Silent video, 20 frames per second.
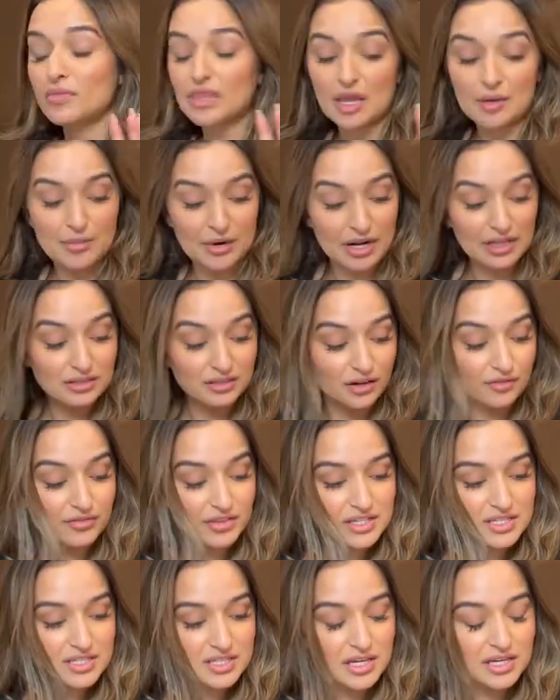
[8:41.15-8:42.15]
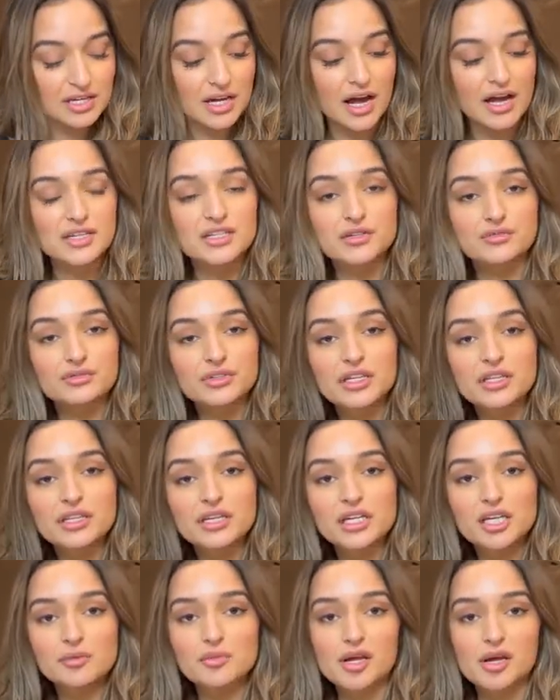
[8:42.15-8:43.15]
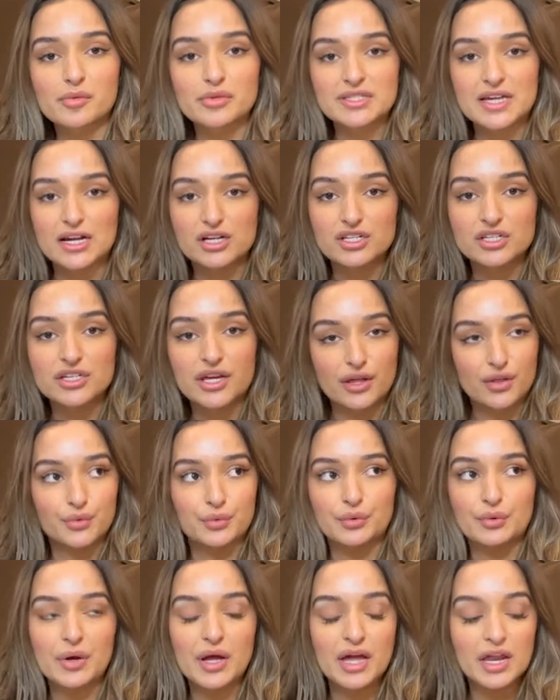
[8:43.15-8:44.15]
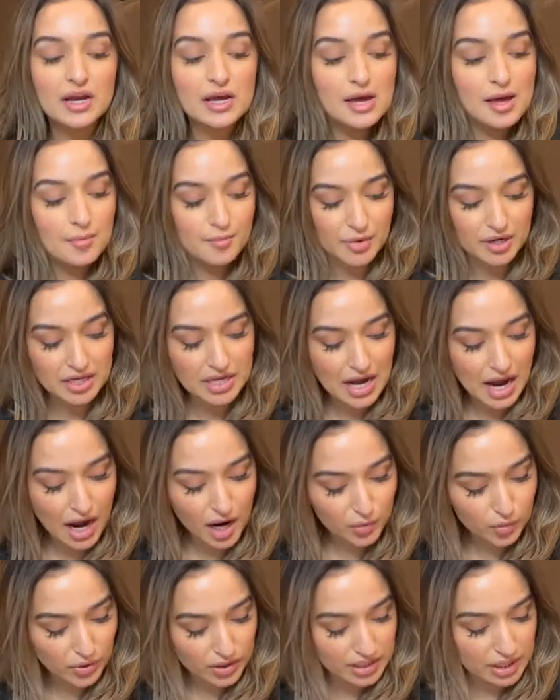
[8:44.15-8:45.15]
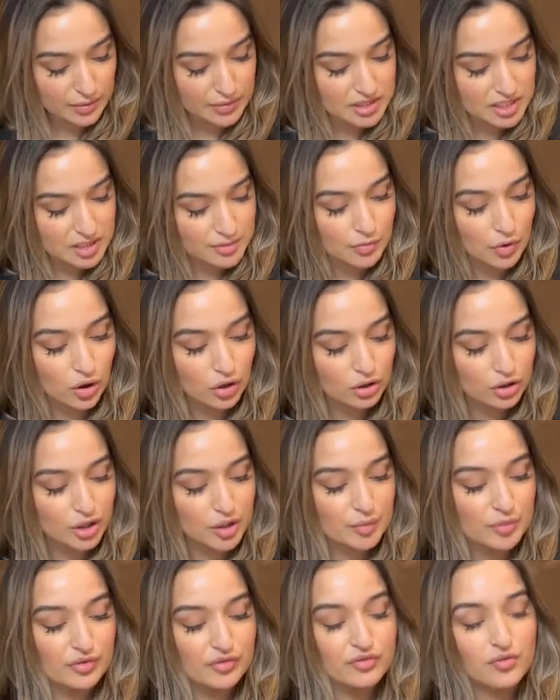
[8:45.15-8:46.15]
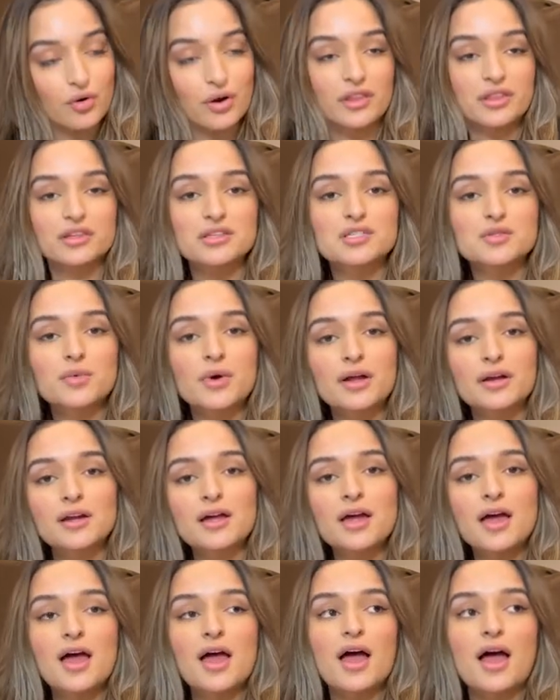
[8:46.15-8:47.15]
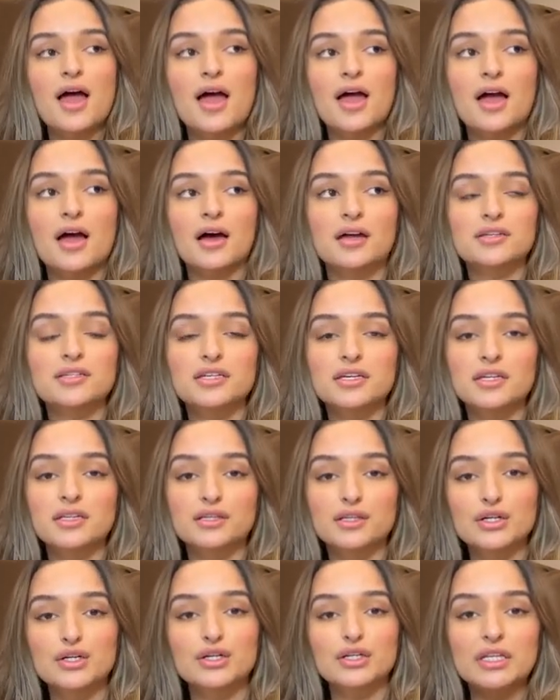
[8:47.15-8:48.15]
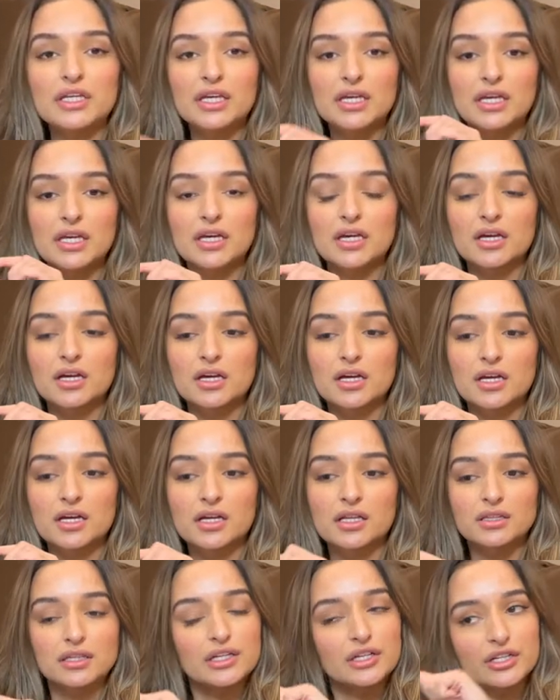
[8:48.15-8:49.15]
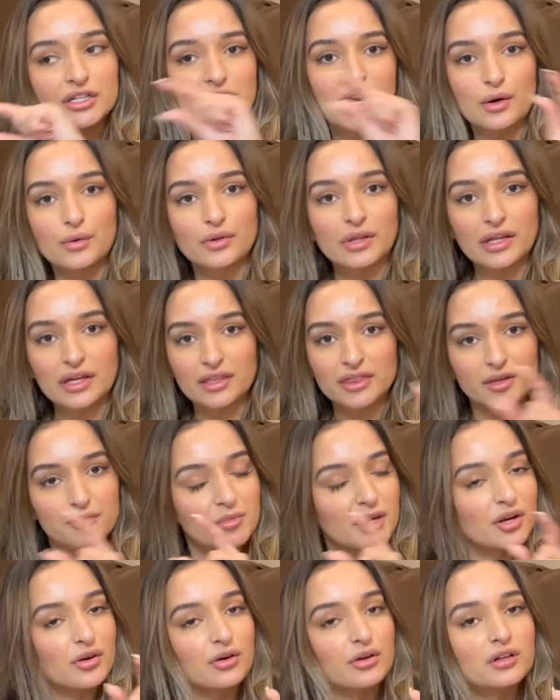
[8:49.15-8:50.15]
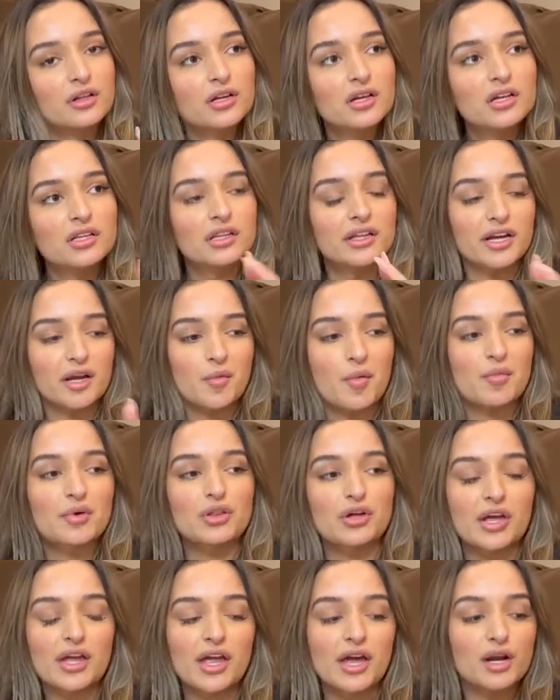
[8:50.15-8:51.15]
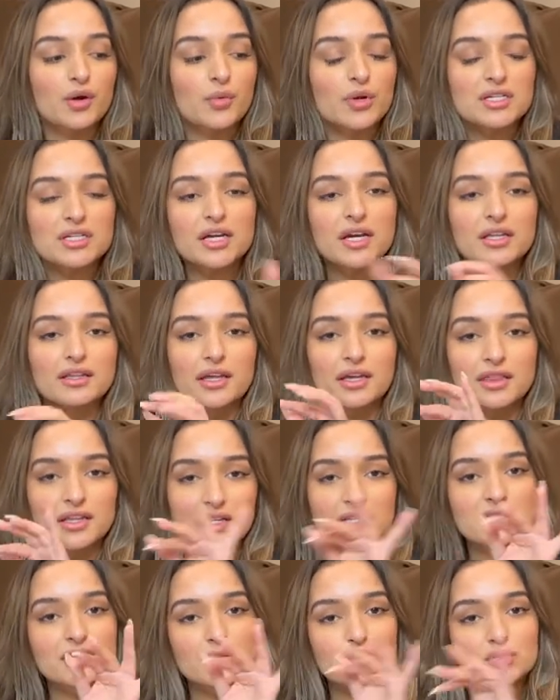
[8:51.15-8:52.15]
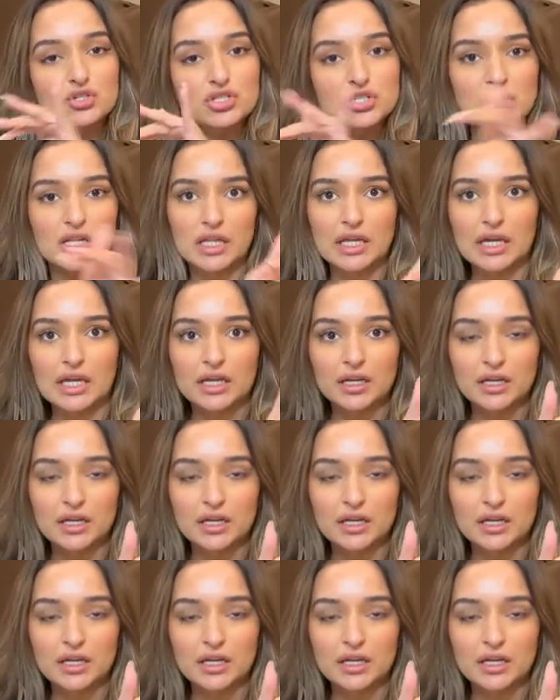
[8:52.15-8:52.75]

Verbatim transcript: But I love this thing. I didn't really think he'd be able to actually get through it, but he had one that was smaller before this one. And he literally cleared it out like the middle. Like I remember looking at it one day and like the inside was just clean.